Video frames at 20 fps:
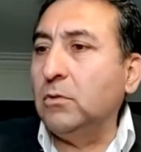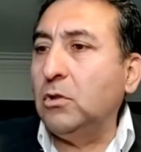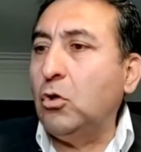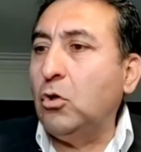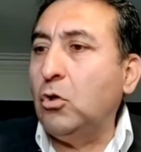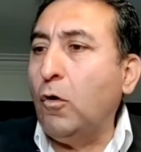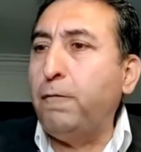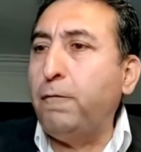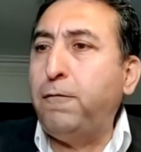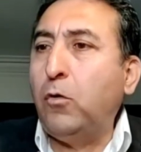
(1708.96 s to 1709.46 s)

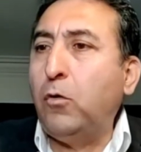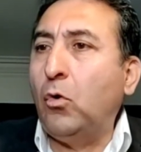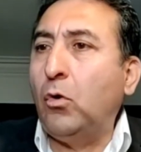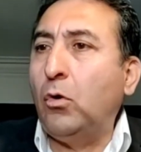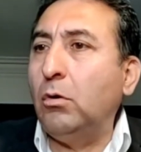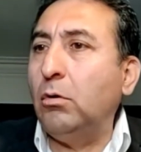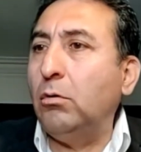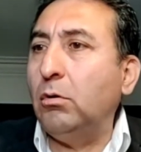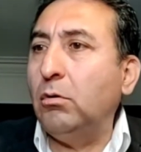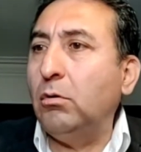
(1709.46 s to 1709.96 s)
go
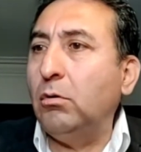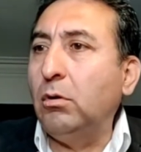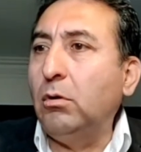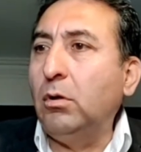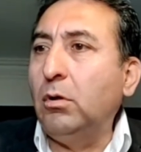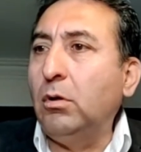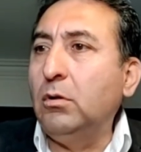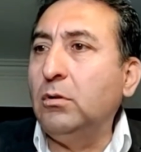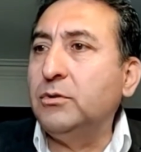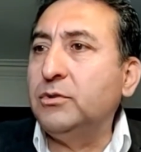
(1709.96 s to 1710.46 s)
for
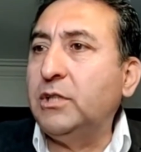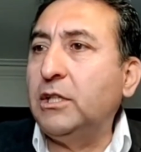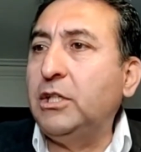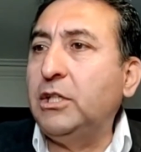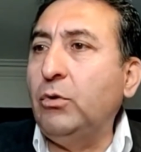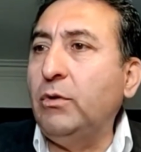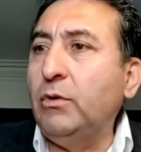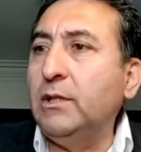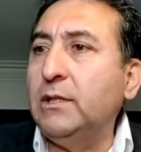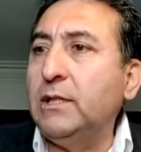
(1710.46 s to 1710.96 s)

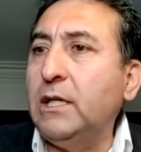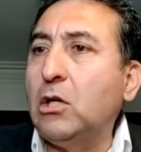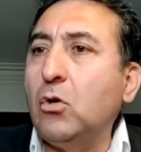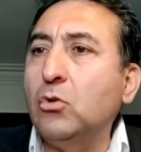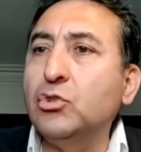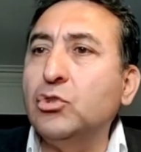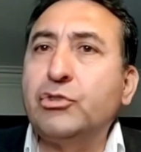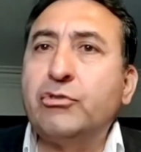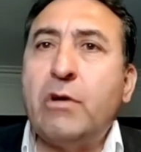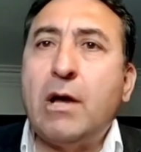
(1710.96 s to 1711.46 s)
security
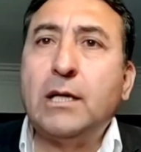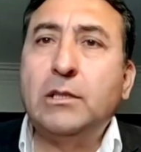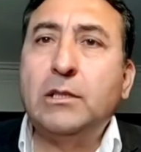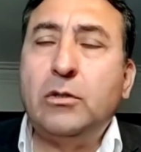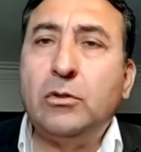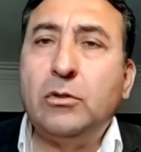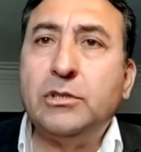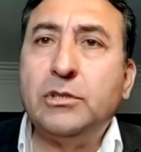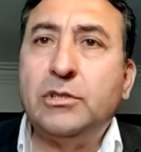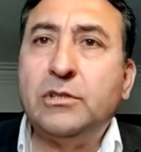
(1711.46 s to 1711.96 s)

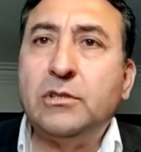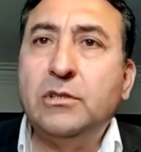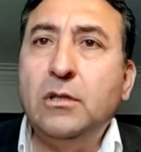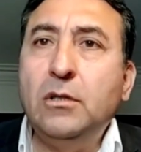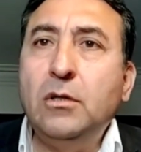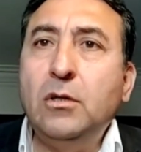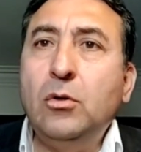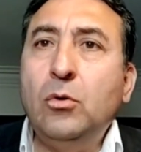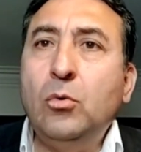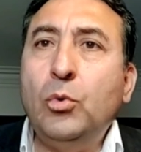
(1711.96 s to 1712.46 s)
constructors,
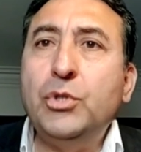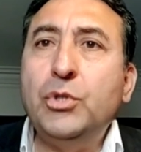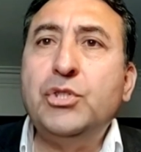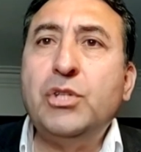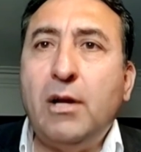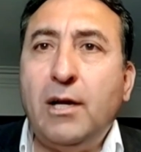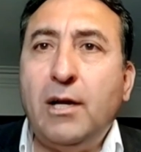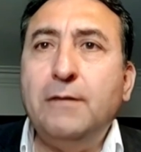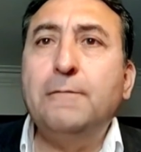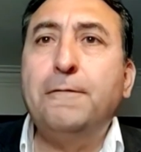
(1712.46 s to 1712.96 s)
which
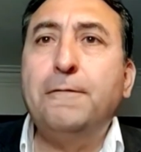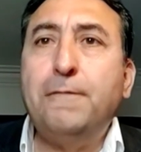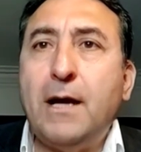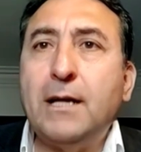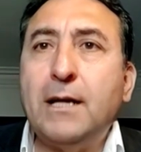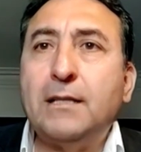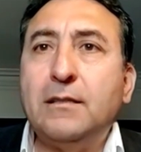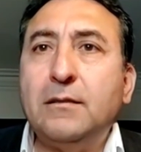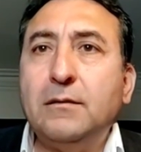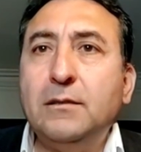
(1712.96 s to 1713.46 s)
are in
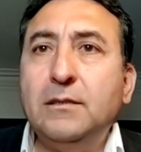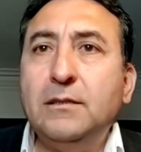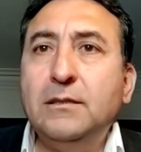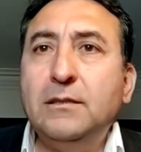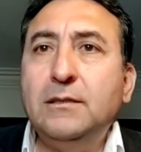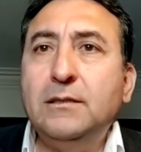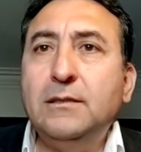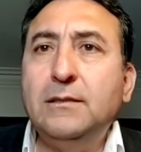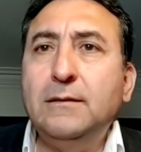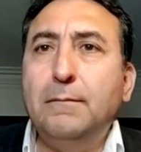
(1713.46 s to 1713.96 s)
fact
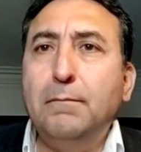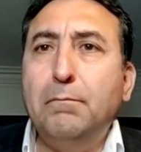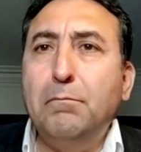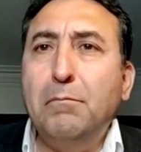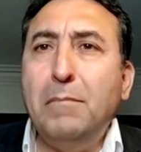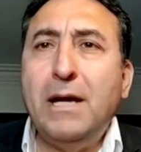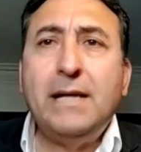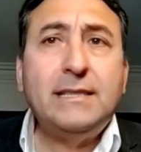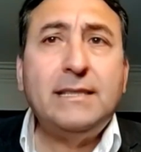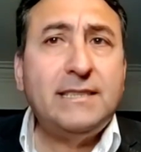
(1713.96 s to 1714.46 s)

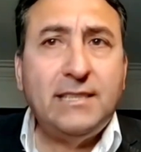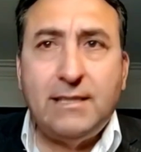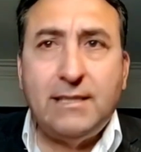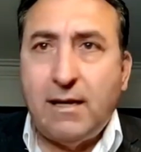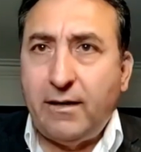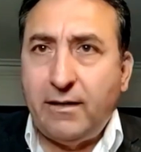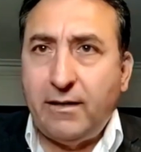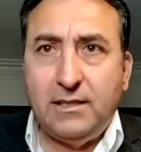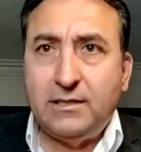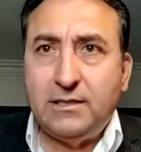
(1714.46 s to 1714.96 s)

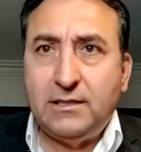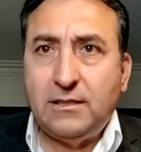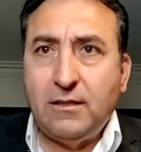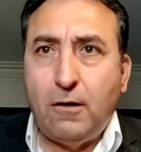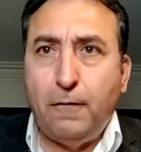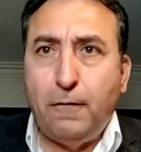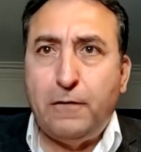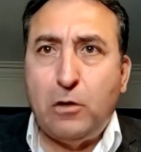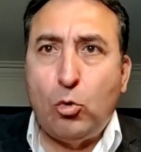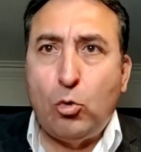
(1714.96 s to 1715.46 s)
mercenaries
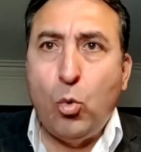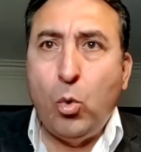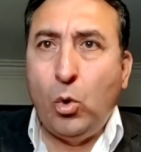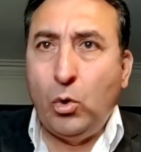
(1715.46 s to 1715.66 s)
of the